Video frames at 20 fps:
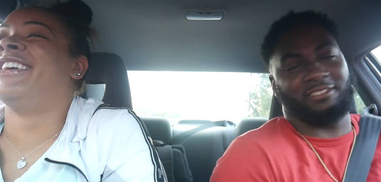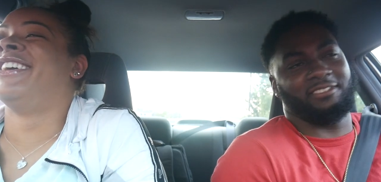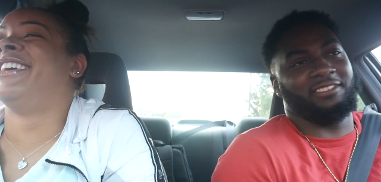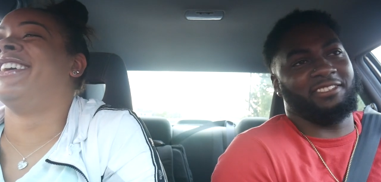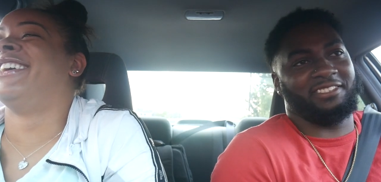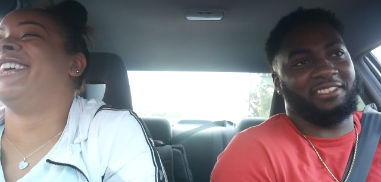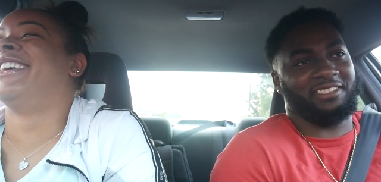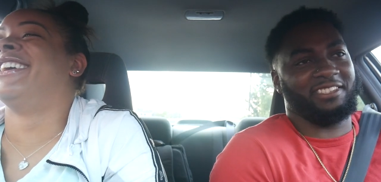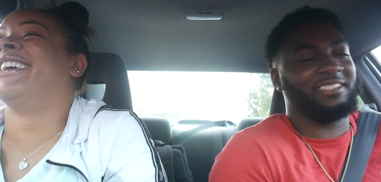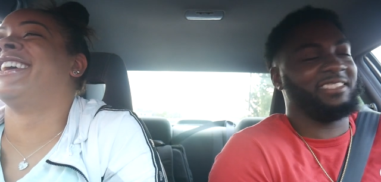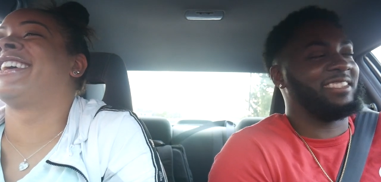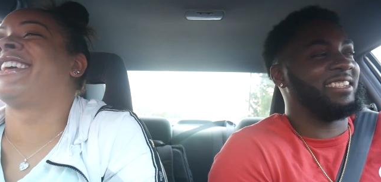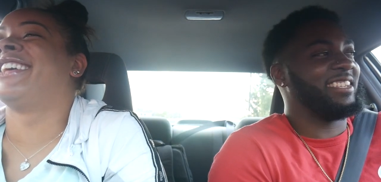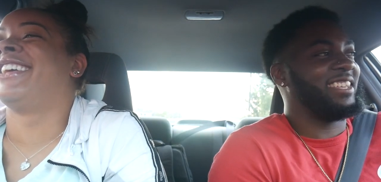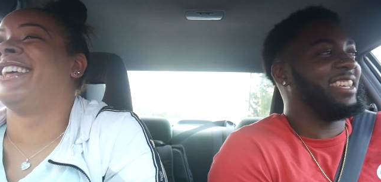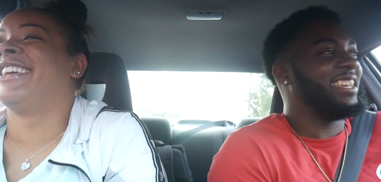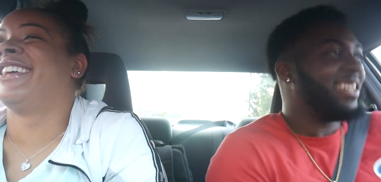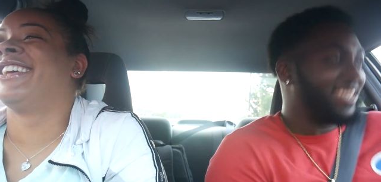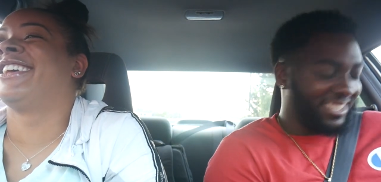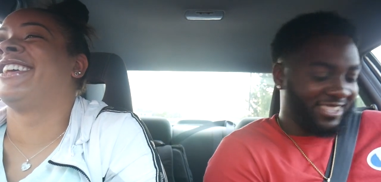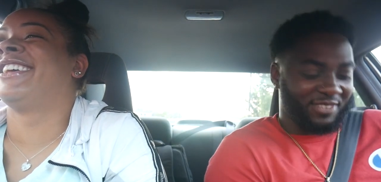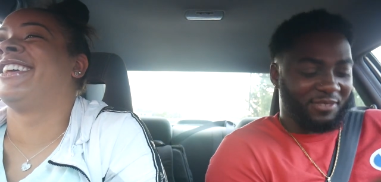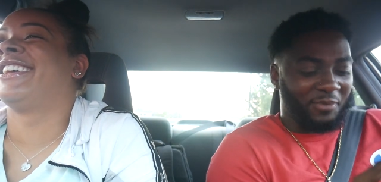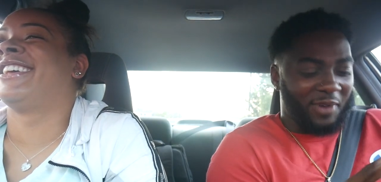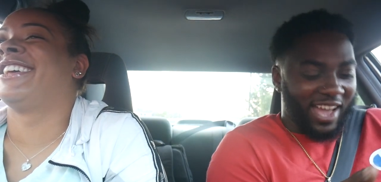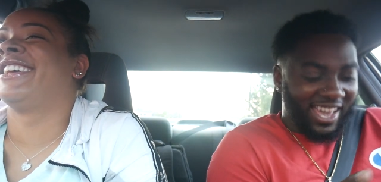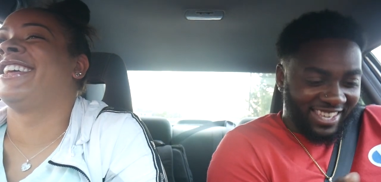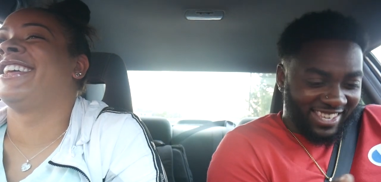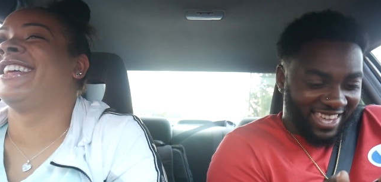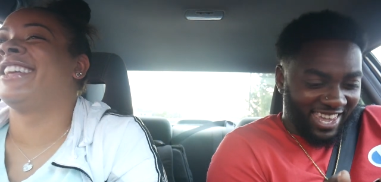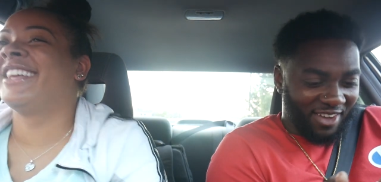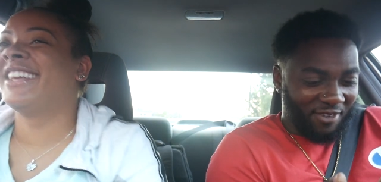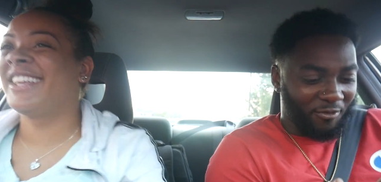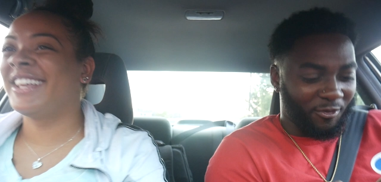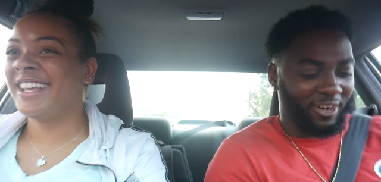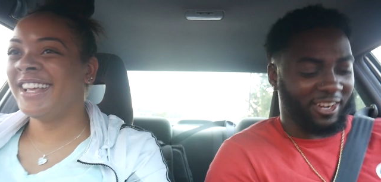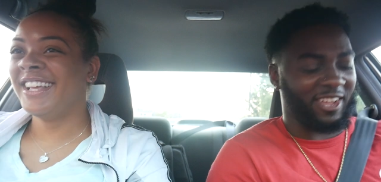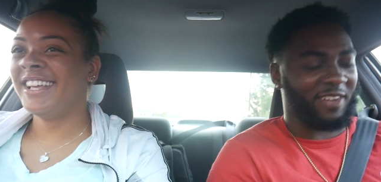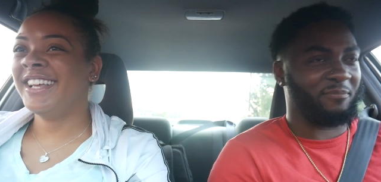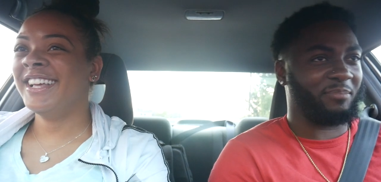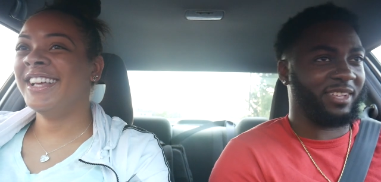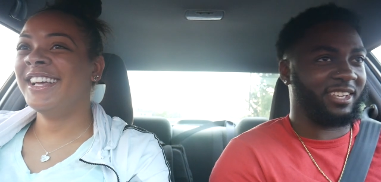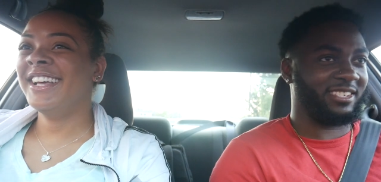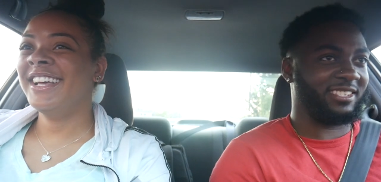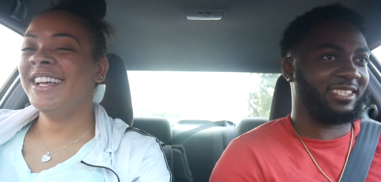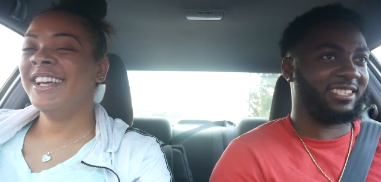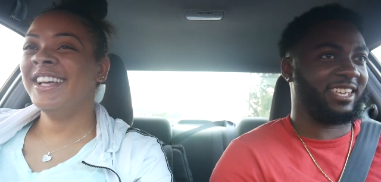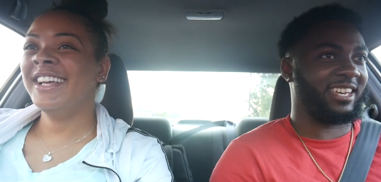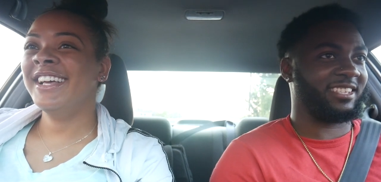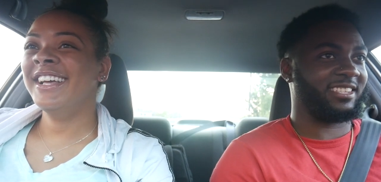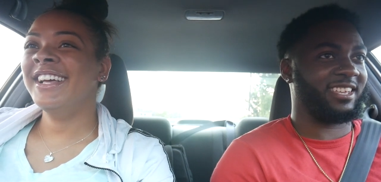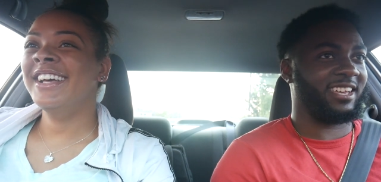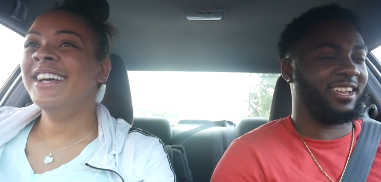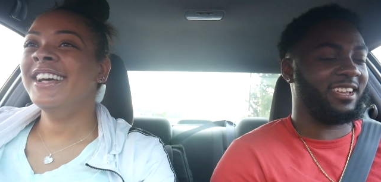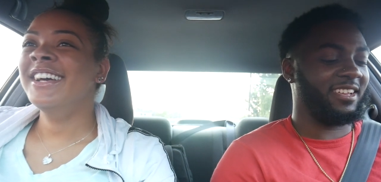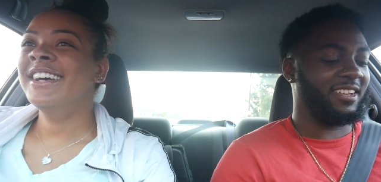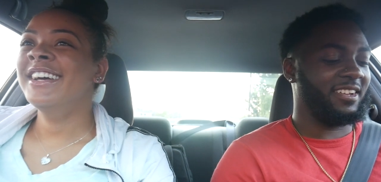Speaker 1: That's why I can't work at places like that.